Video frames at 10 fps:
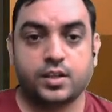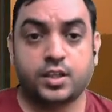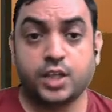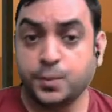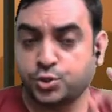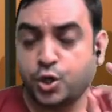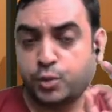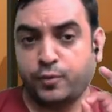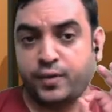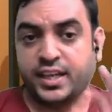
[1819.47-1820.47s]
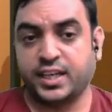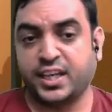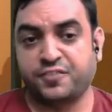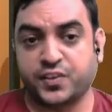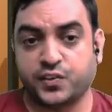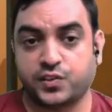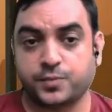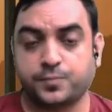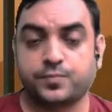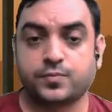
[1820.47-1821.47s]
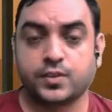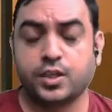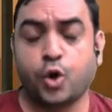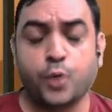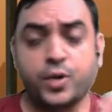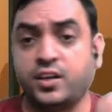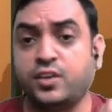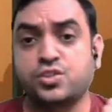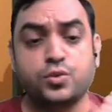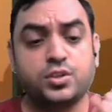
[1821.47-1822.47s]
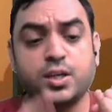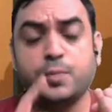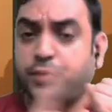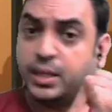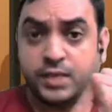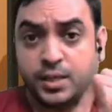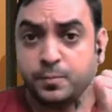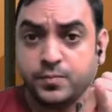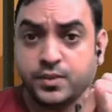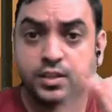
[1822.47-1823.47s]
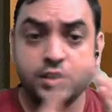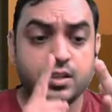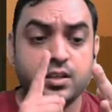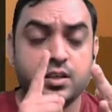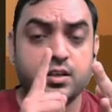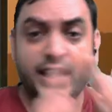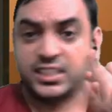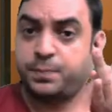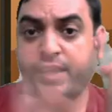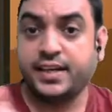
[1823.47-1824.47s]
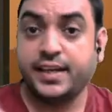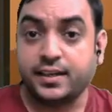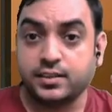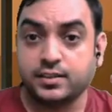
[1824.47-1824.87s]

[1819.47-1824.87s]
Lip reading: Terms you have to be very clear first. Hope you understood the premium expiry date.